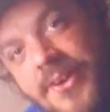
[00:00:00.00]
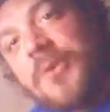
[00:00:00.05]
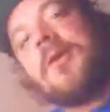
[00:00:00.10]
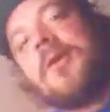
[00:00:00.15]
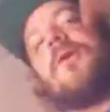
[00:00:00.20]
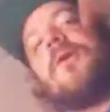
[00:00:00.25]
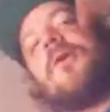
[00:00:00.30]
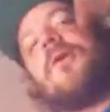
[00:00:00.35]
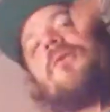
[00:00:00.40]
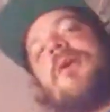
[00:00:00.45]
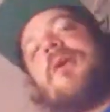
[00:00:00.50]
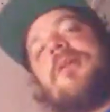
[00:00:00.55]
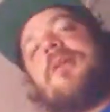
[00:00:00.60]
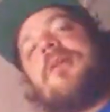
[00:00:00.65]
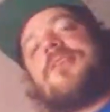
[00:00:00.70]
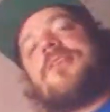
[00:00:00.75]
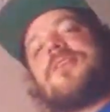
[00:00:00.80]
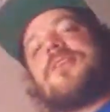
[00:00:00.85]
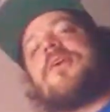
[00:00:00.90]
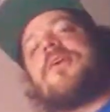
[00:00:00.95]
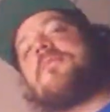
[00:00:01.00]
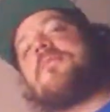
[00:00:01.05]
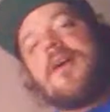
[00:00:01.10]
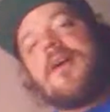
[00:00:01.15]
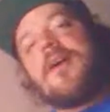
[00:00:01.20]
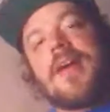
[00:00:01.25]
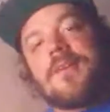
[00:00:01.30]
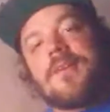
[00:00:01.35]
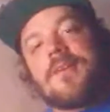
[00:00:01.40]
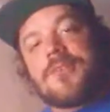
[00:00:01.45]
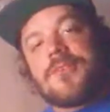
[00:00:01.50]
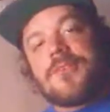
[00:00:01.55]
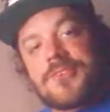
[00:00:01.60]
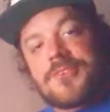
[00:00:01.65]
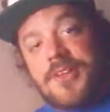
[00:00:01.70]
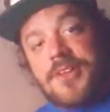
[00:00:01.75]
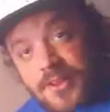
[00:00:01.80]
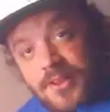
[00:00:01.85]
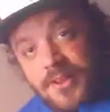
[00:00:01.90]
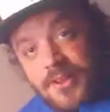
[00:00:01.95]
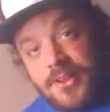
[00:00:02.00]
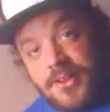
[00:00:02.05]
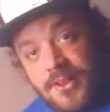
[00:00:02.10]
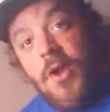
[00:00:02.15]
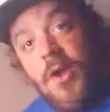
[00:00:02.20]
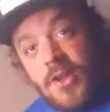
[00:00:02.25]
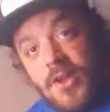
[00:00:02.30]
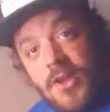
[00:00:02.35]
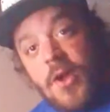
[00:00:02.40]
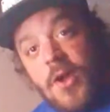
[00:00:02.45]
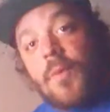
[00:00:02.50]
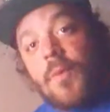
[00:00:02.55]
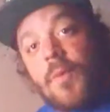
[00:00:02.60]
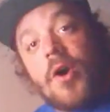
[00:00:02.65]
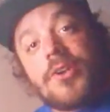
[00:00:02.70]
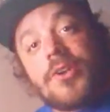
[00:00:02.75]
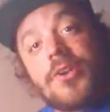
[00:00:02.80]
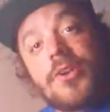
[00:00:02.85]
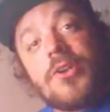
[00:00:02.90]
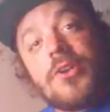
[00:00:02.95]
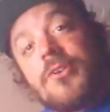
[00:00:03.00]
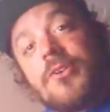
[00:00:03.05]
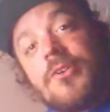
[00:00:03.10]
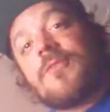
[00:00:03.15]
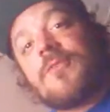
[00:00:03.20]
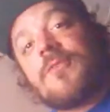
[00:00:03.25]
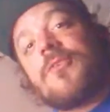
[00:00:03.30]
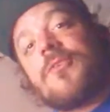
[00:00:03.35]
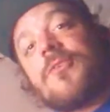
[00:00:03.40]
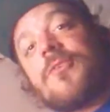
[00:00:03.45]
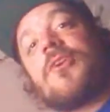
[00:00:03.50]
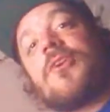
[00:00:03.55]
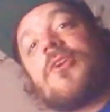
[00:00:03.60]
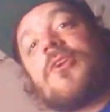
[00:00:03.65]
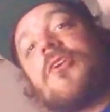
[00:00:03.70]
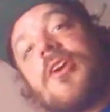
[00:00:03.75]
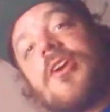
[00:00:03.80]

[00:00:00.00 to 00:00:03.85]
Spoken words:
talk about that for a second. What do you get for Christmas